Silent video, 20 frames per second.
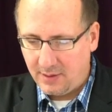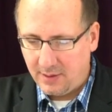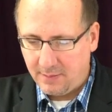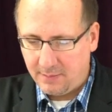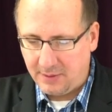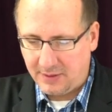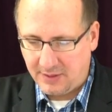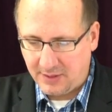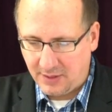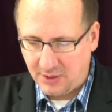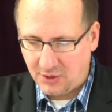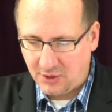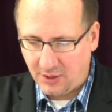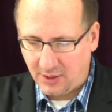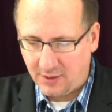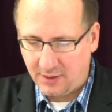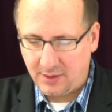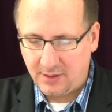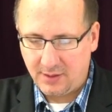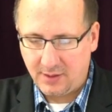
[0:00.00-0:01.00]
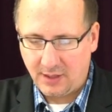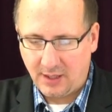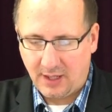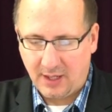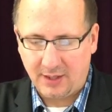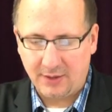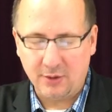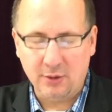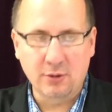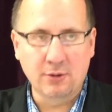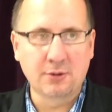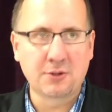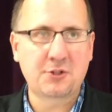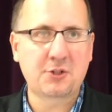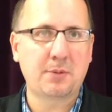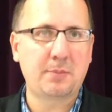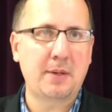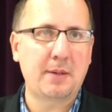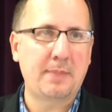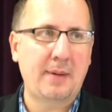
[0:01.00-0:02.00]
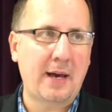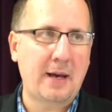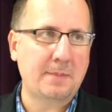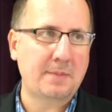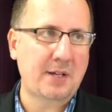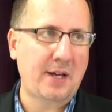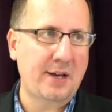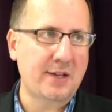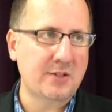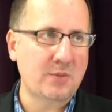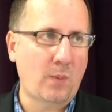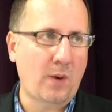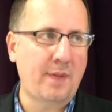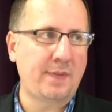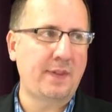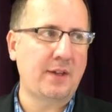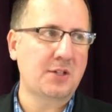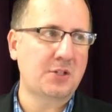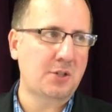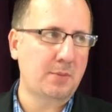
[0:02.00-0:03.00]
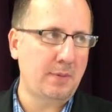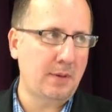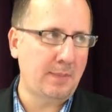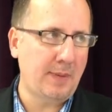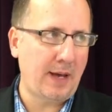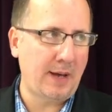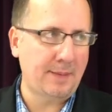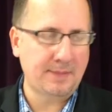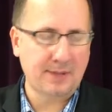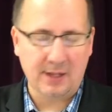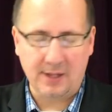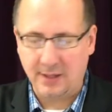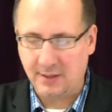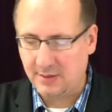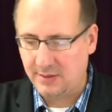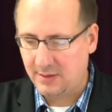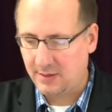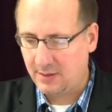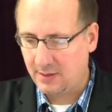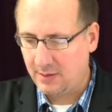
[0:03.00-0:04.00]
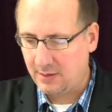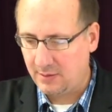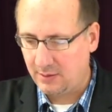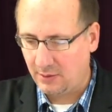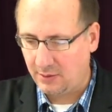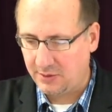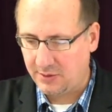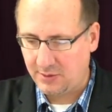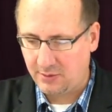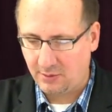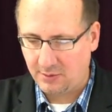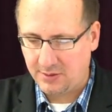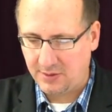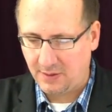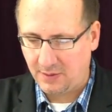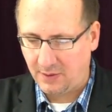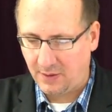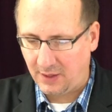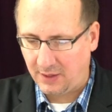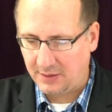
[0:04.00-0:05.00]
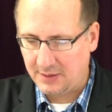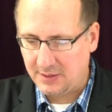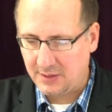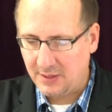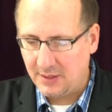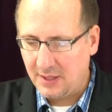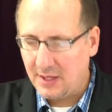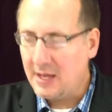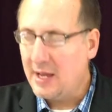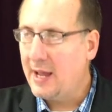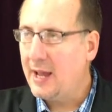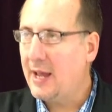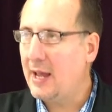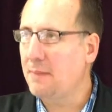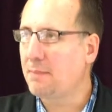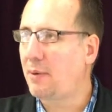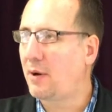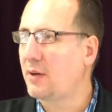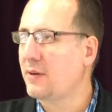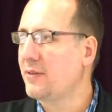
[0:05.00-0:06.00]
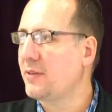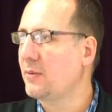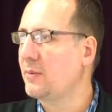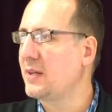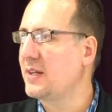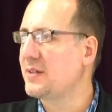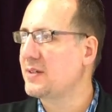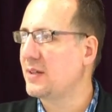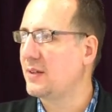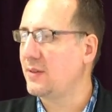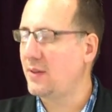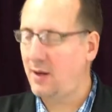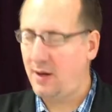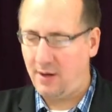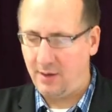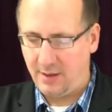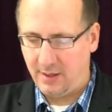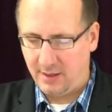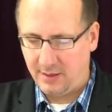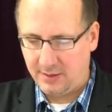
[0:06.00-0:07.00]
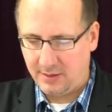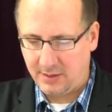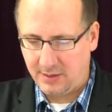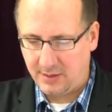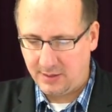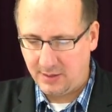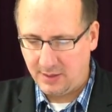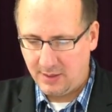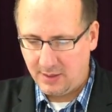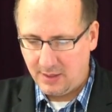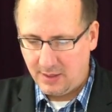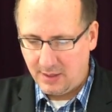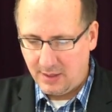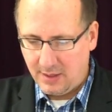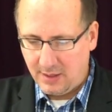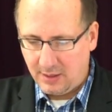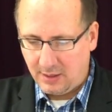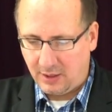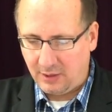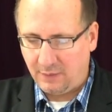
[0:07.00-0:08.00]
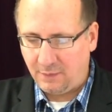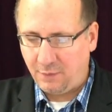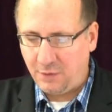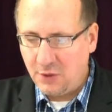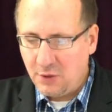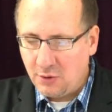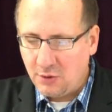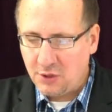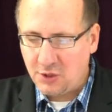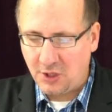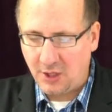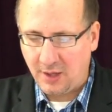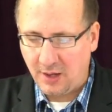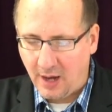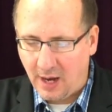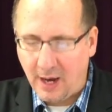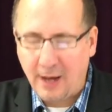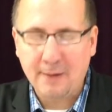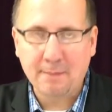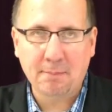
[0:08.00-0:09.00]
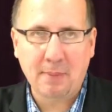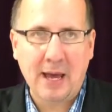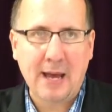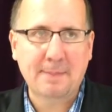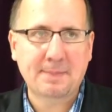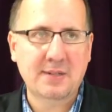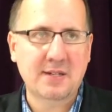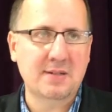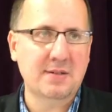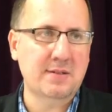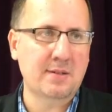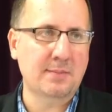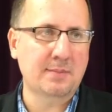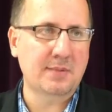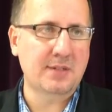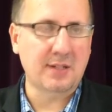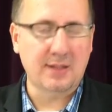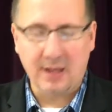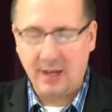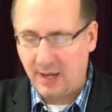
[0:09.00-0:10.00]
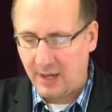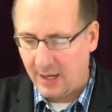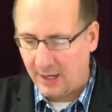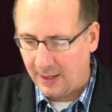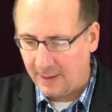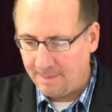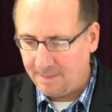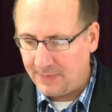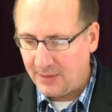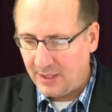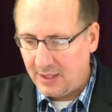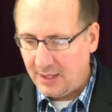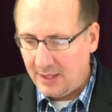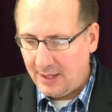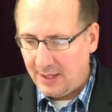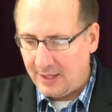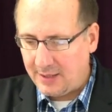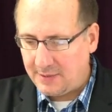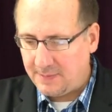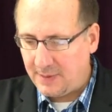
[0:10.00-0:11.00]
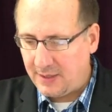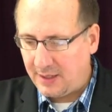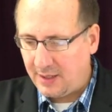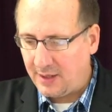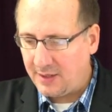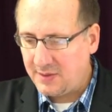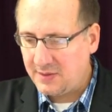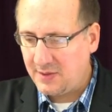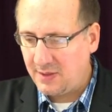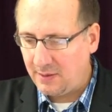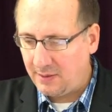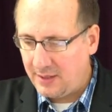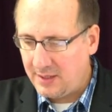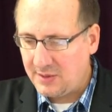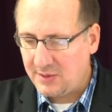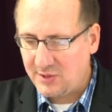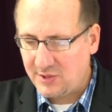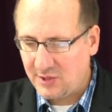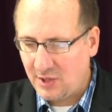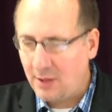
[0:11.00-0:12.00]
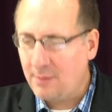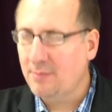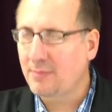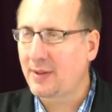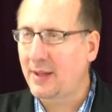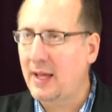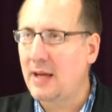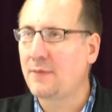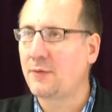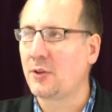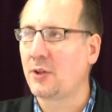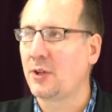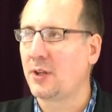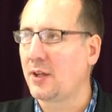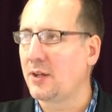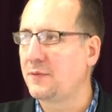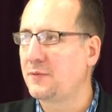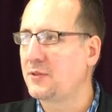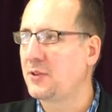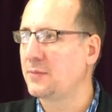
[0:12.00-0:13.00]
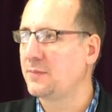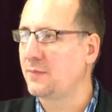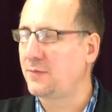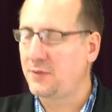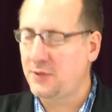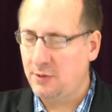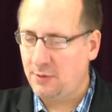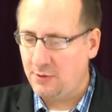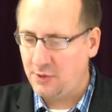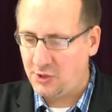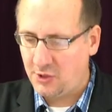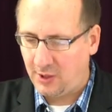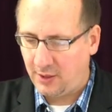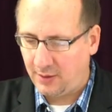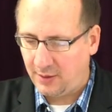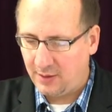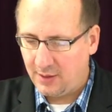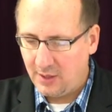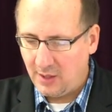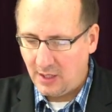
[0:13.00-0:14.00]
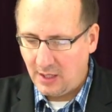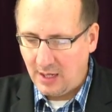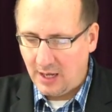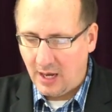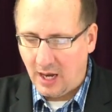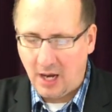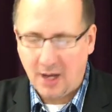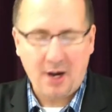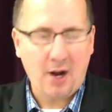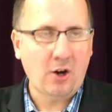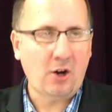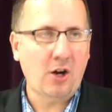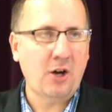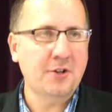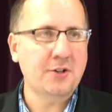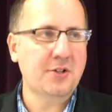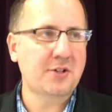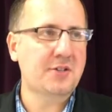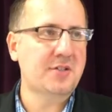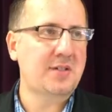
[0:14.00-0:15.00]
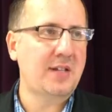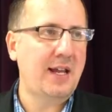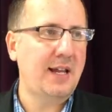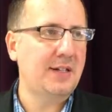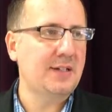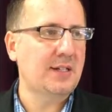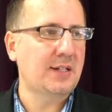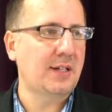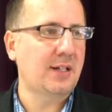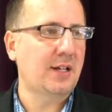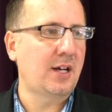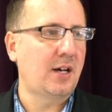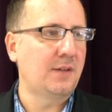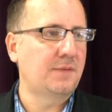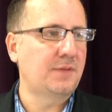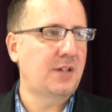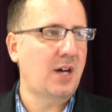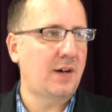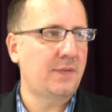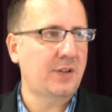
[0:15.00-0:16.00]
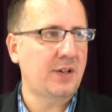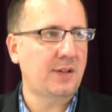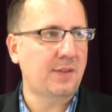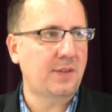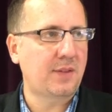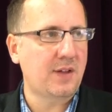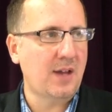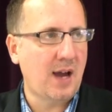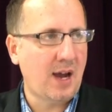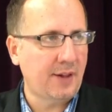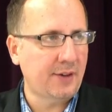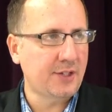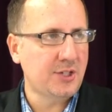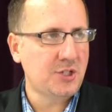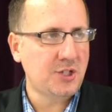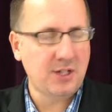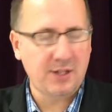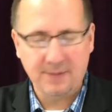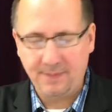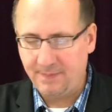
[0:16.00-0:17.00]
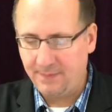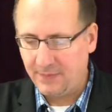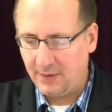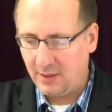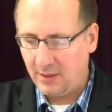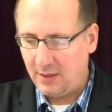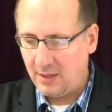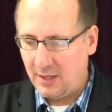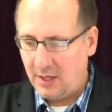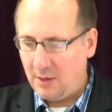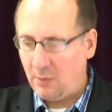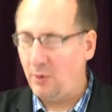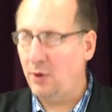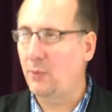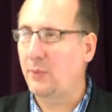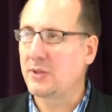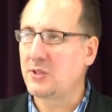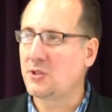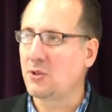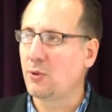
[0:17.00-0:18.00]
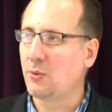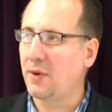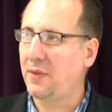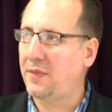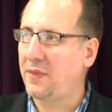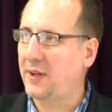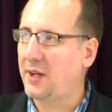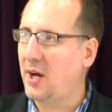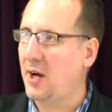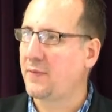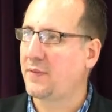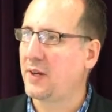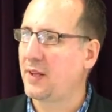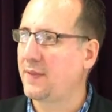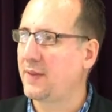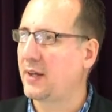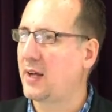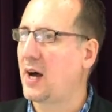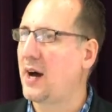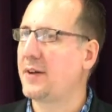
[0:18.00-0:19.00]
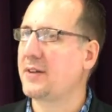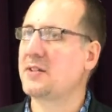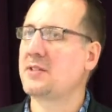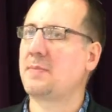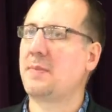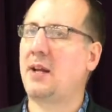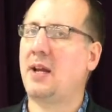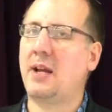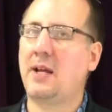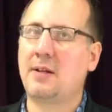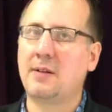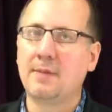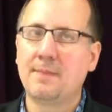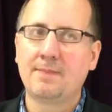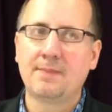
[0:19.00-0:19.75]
position on who should be baptized, when they should be baptized, those sorts of things. And part of the reason there is confusion on baptism today is because there is some level of confusion on our understanding of covenant theology. What do we do with the covenant that God has made?